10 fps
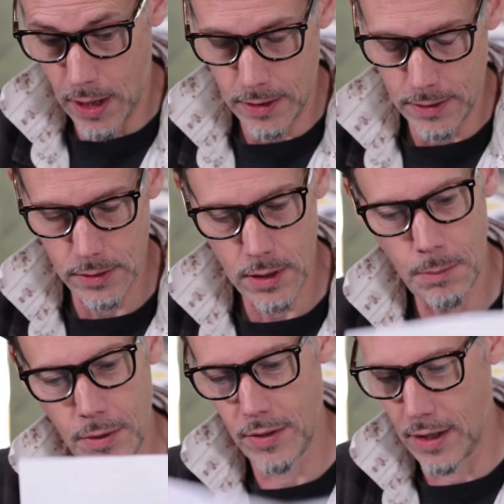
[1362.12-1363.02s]
okay, on.
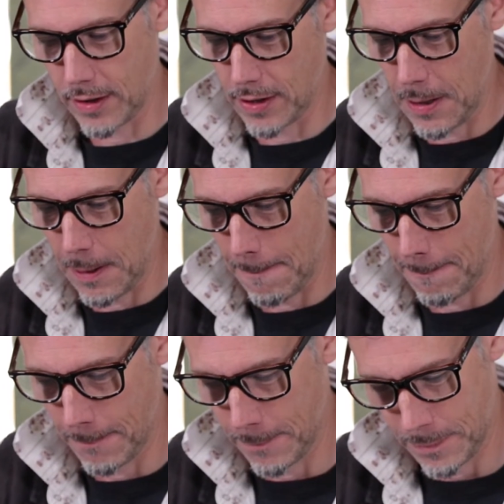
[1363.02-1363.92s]
Number I'm, six. I'm like the
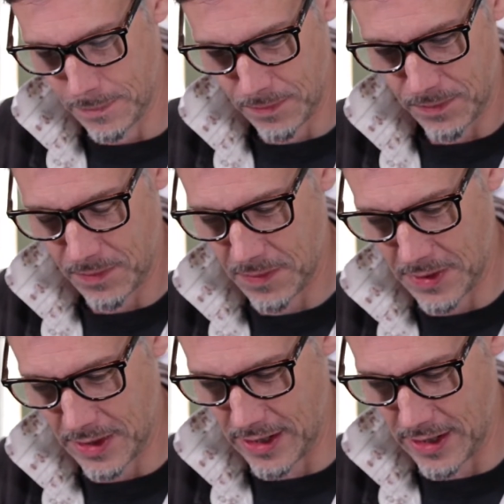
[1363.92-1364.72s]
time police this